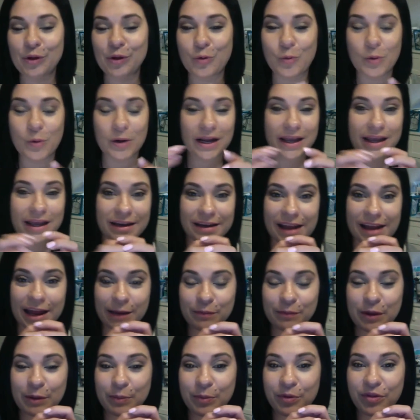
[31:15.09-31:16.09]
you want to
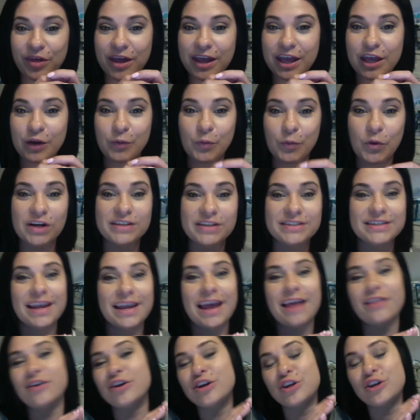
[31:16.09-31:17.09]
connect people that can work together,